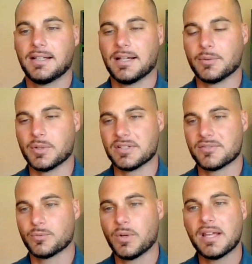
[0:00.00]
I
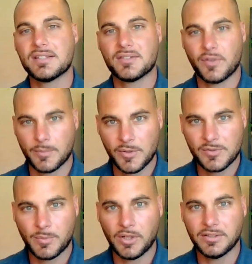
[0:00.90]
was raised for the
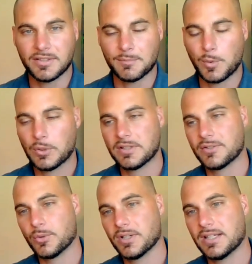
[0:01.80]
most part in Portland,
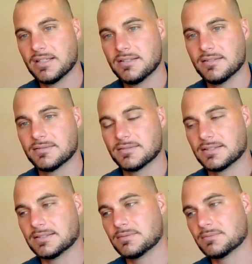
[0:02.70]
Oregon.
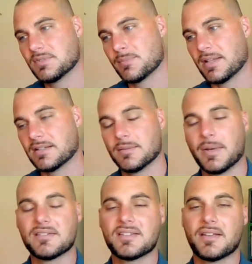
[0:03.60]
Spent
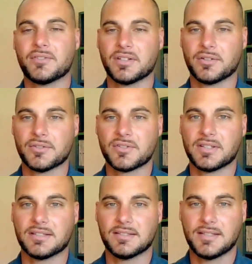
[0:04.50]
about seven years
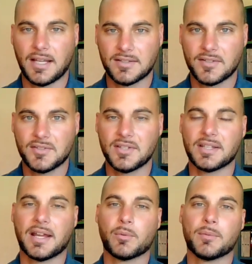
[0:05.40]
in Texas
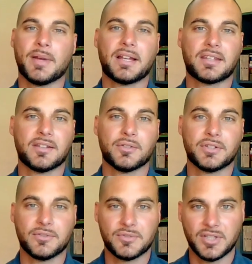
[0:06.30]
and now we're back here in
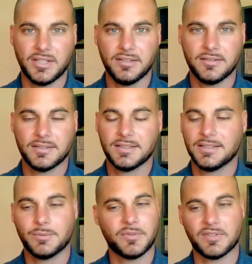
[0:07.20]
Eugene.
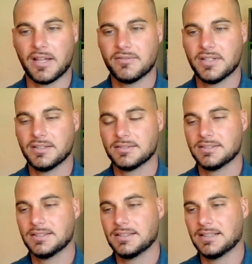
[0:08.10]
I've loved it.
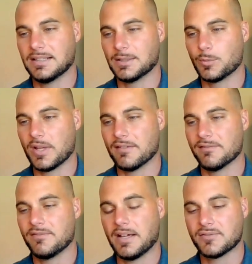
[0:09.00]
Um, we
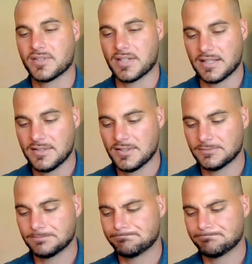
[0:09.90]
have five sons.